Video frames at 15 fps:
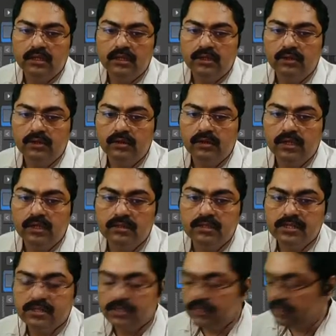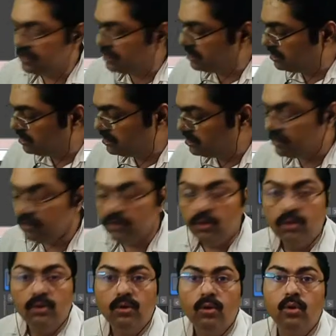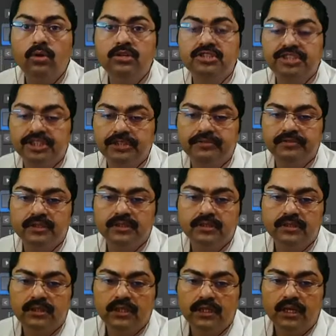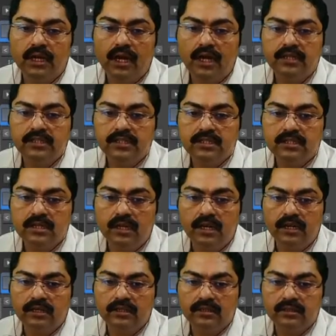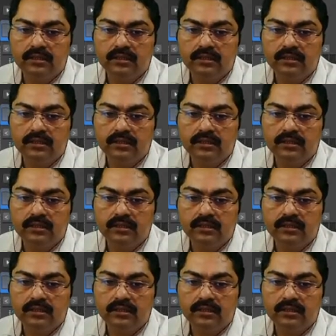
you can just hold shift and just select